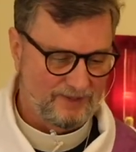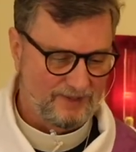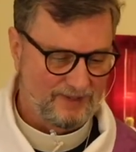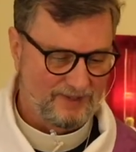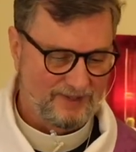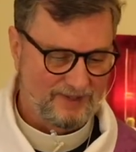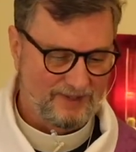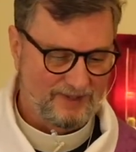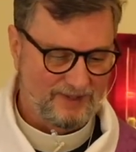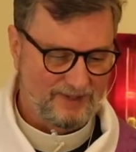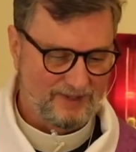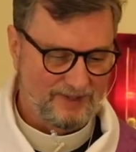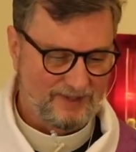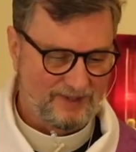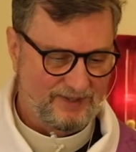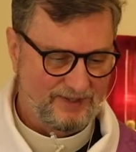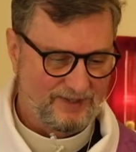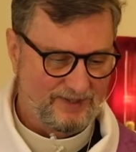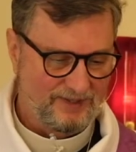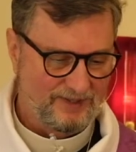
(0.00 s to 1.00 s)

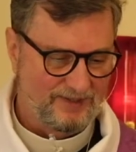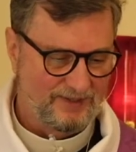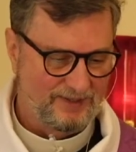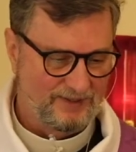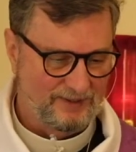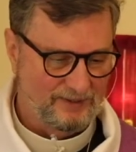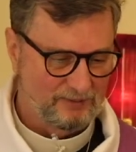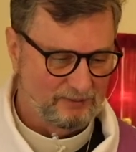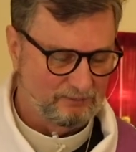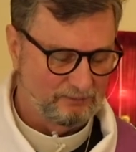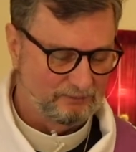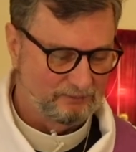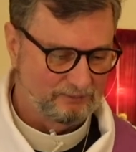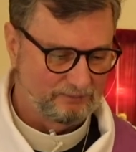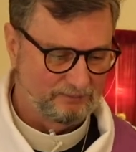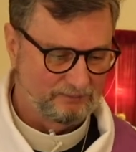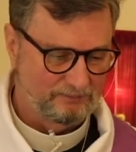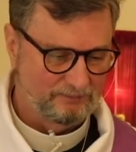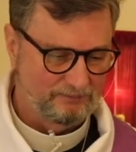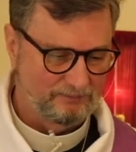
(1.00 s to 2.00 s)

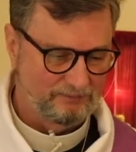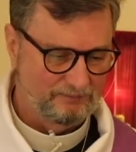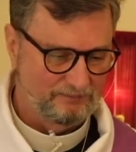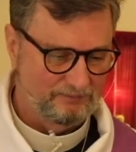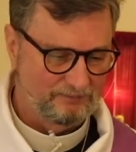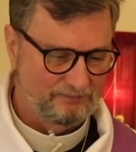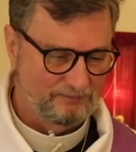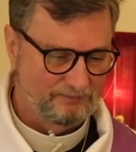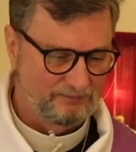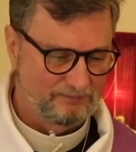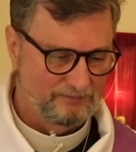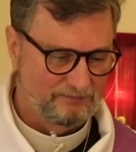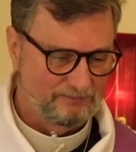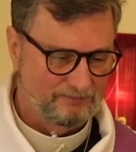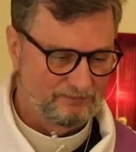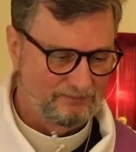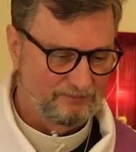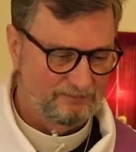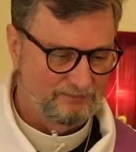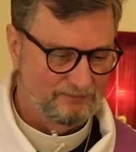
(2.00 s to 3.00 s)

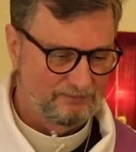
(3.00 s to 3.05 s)
[no speech]